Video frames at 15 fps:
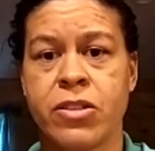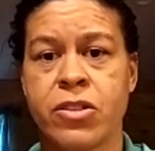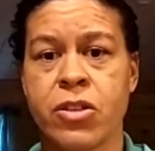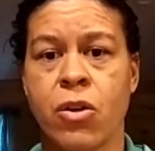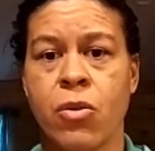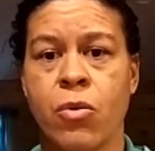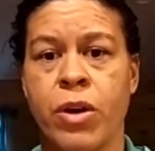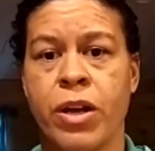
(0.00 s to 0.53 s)

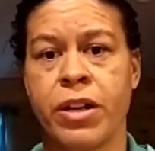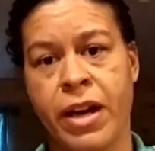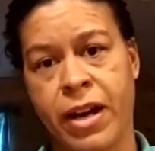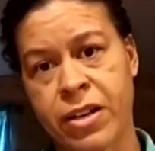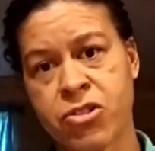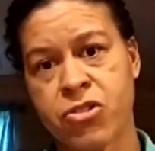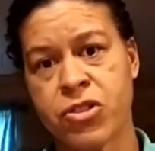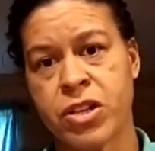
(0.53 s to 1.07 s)
So, and the
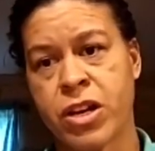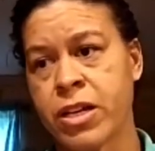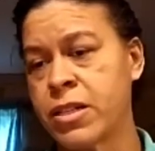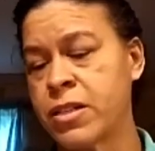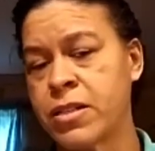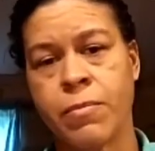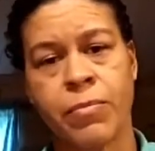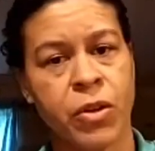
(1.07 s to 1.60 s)
exercise
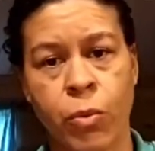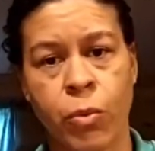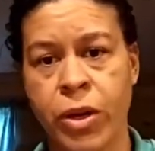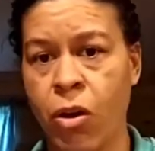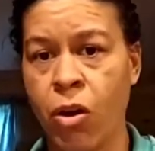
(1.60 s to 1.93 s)
is something we